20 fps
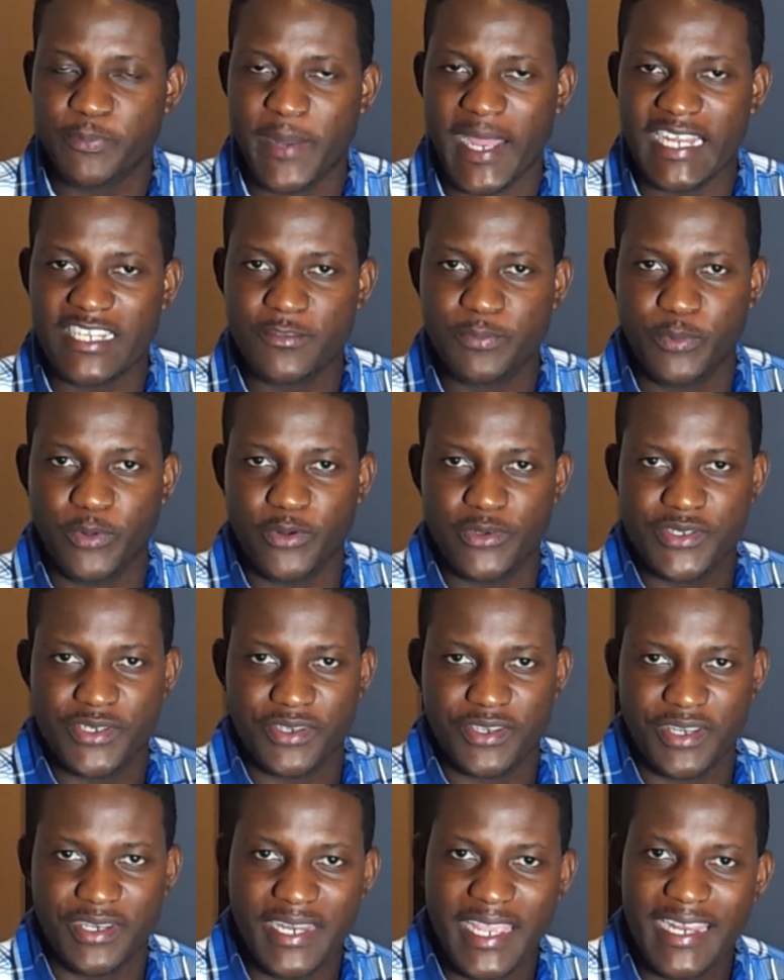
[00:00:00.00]
passports or
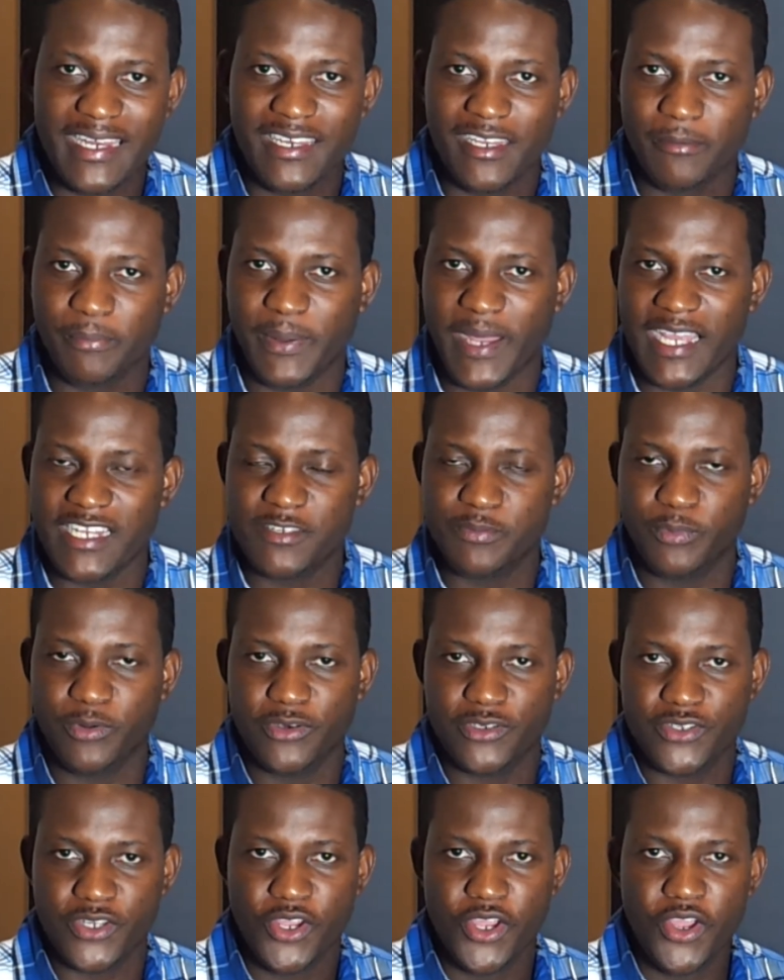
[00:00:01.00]
Canadian
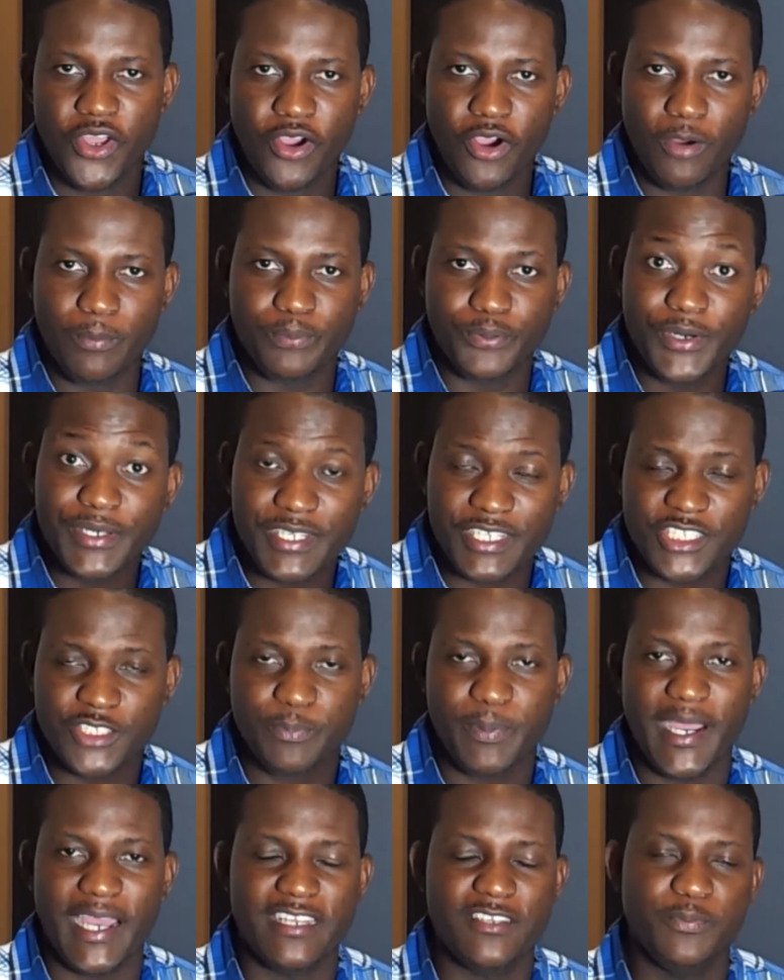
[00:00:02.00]
passports or British
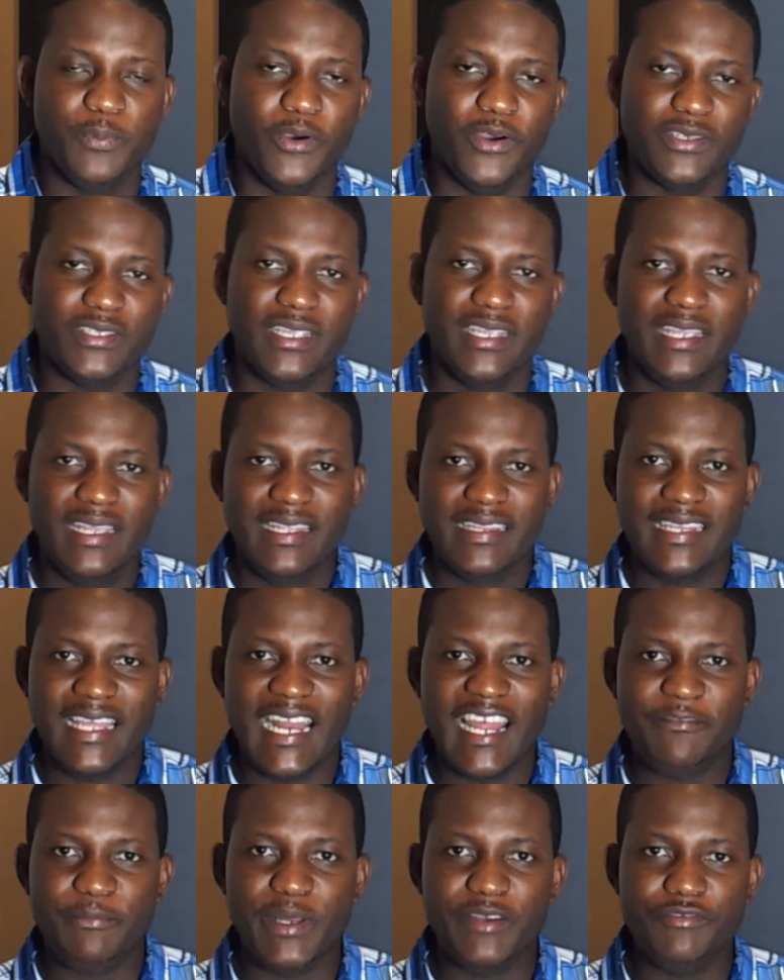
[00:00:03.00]
passports that
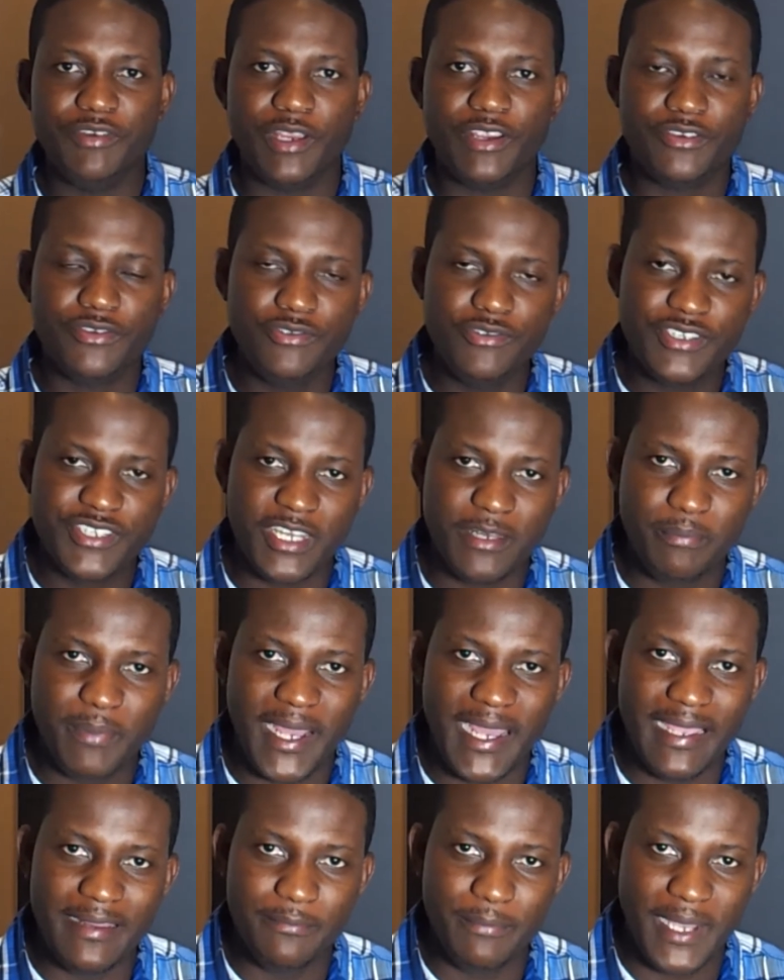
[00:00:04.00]
have been recruited
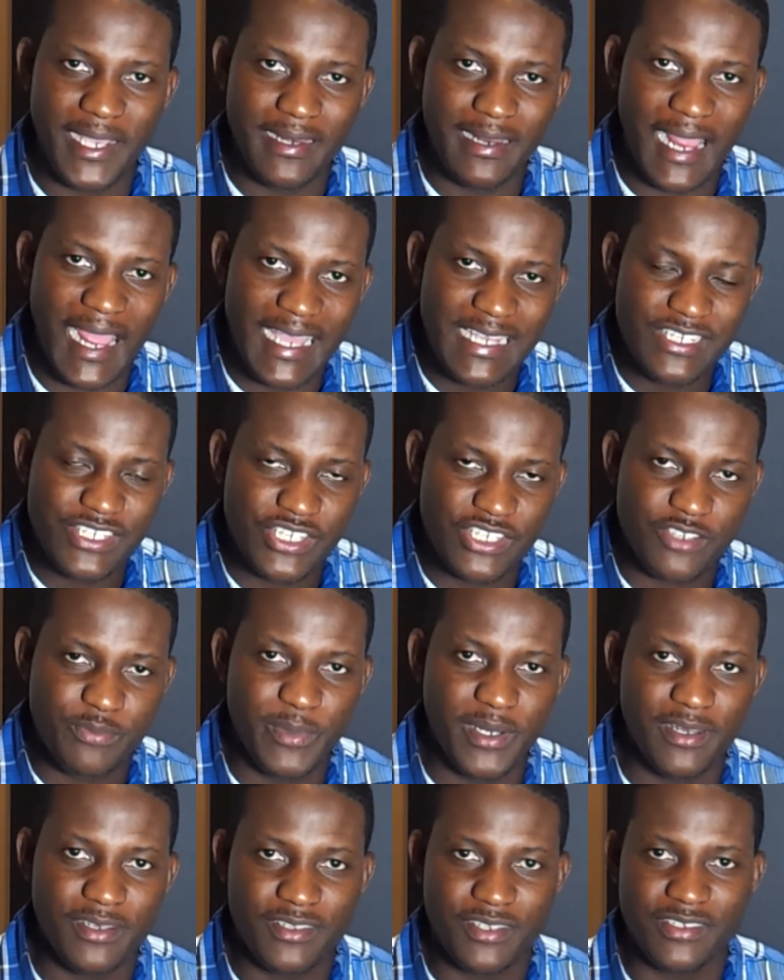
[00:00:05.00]
by the ISIS
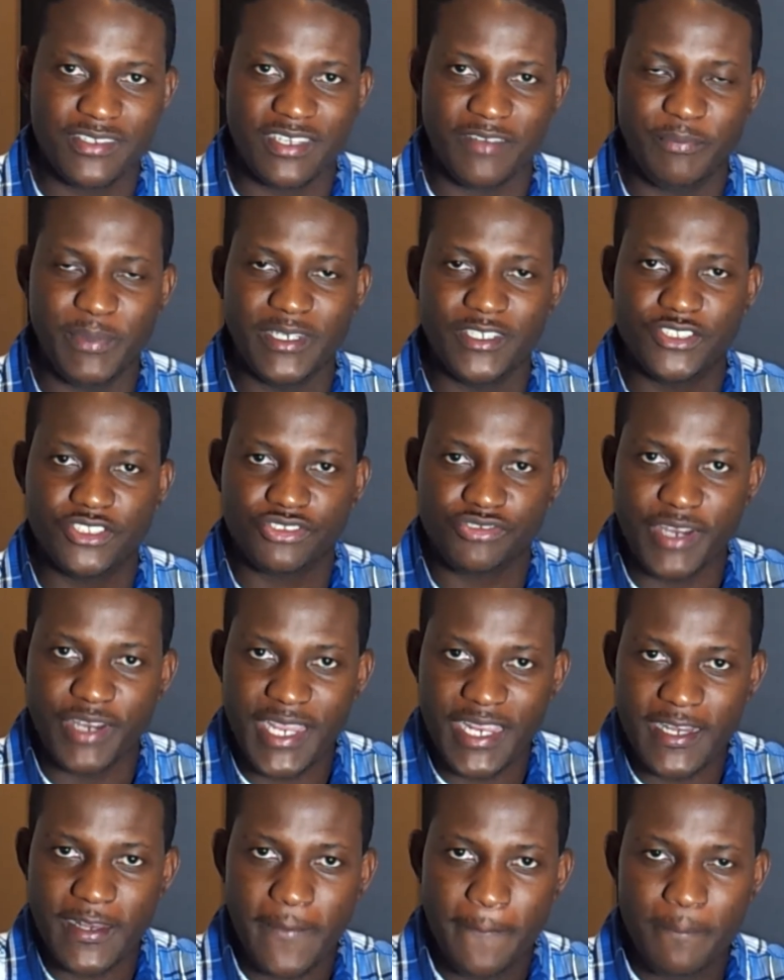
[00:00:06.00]
militants, have been
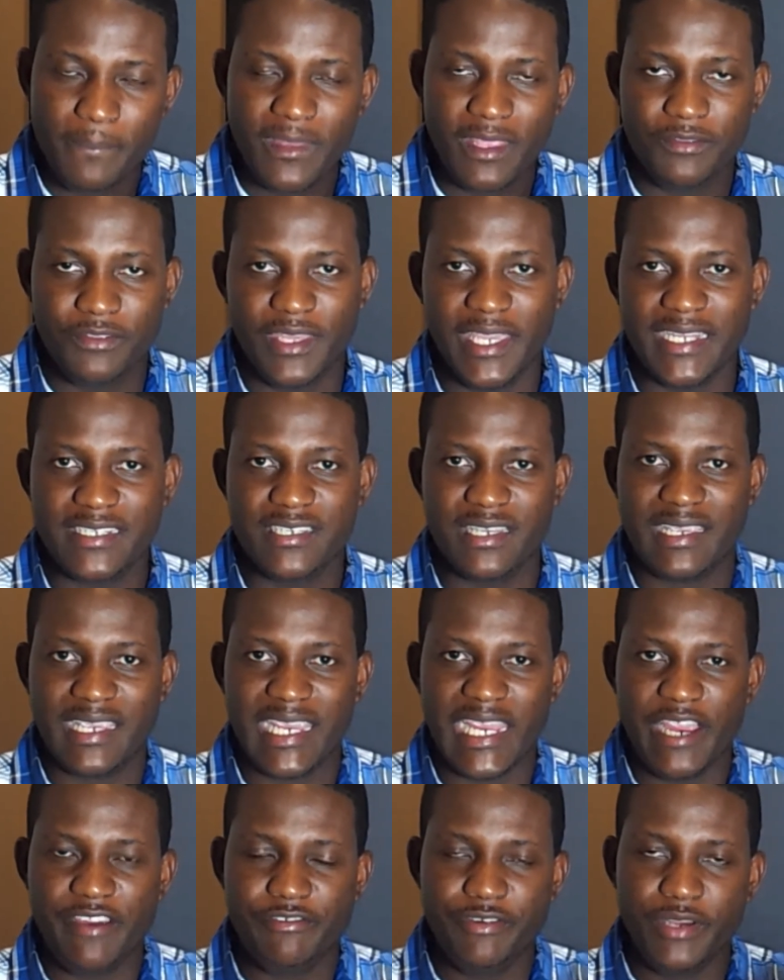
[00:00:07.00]
trained there to
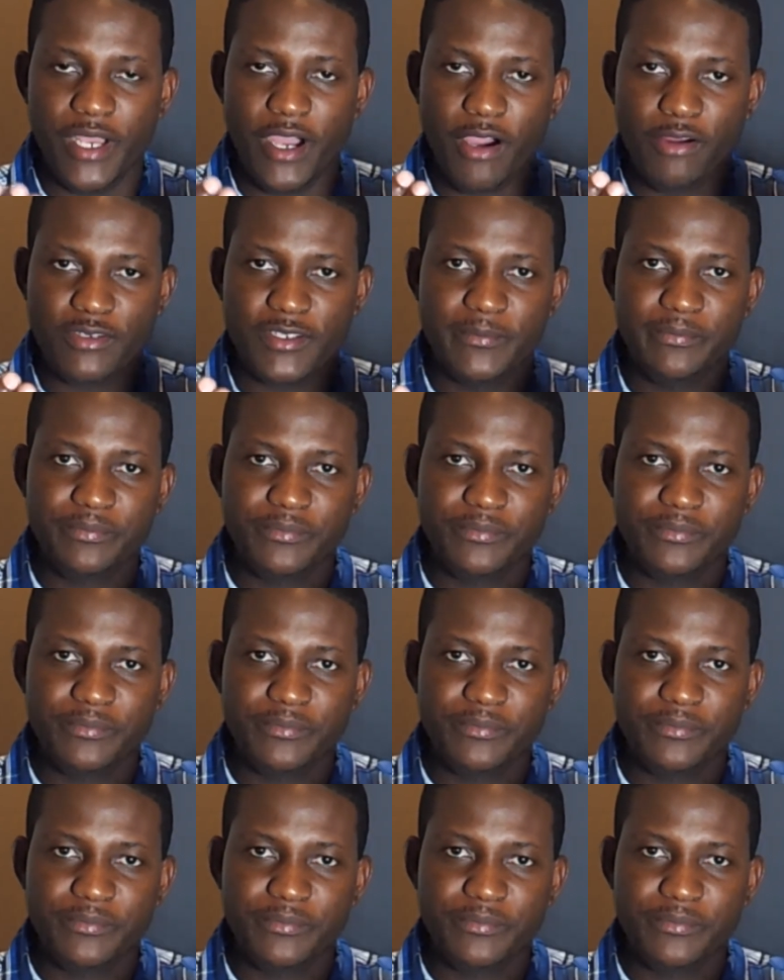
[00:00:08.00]
carry out